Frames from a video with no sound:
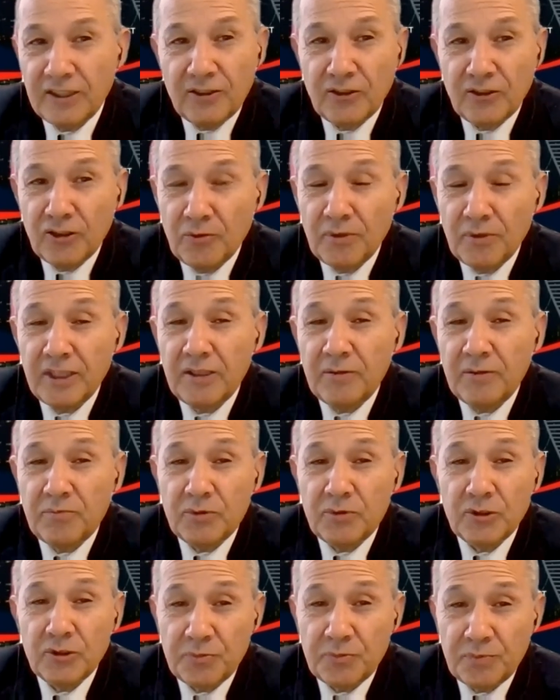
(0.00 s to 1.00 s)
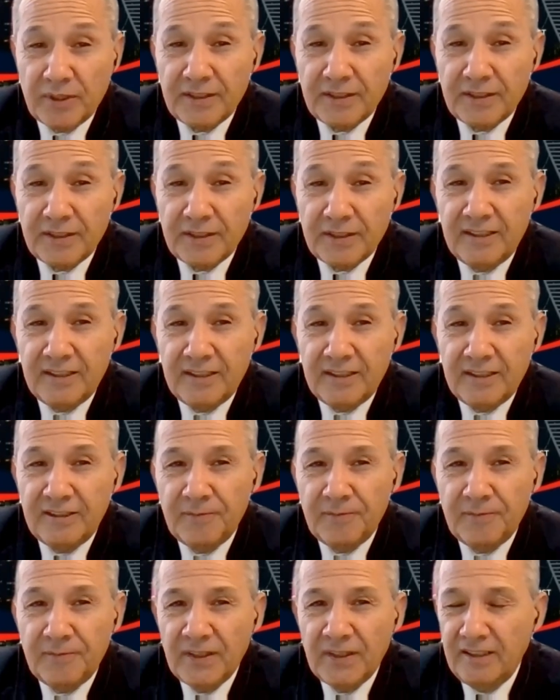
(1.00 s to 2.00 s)
for economic
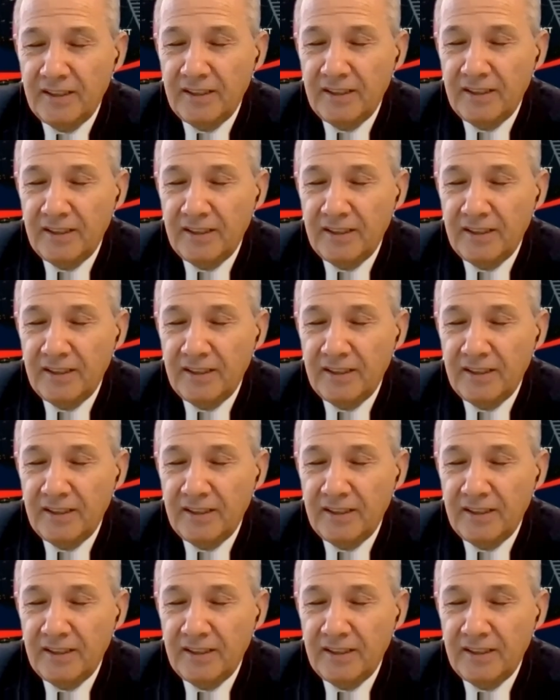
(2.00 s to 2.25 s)
prosperity